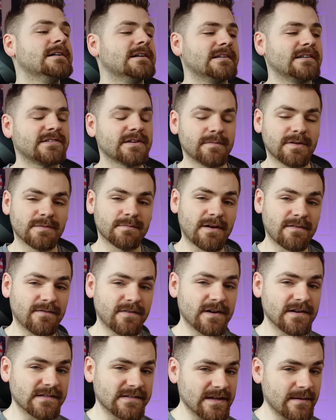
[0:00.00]
Unless I'm into my
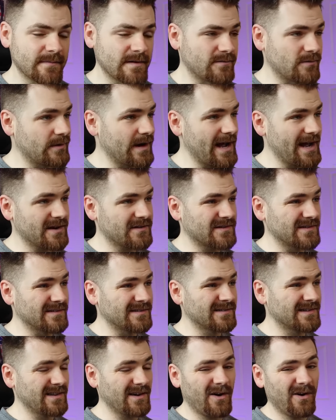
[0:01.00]
first time ever
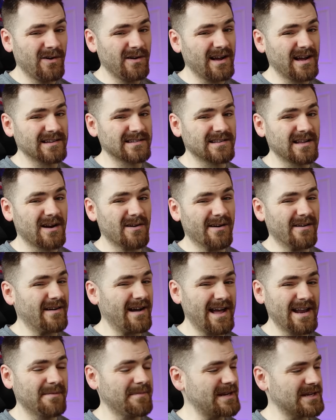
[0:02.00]
reaction to the Honkai Star Rail
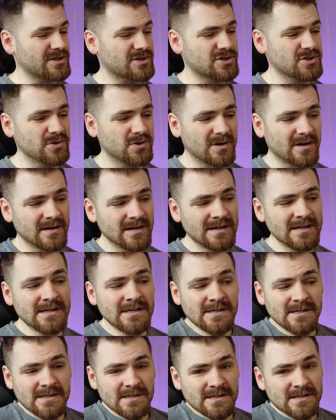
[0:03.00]
animated short,
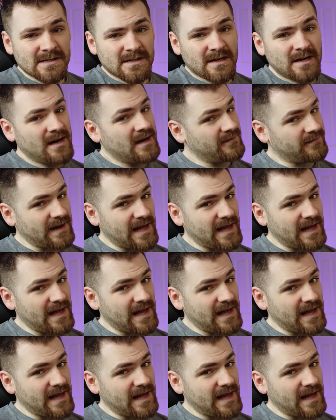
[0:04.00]
A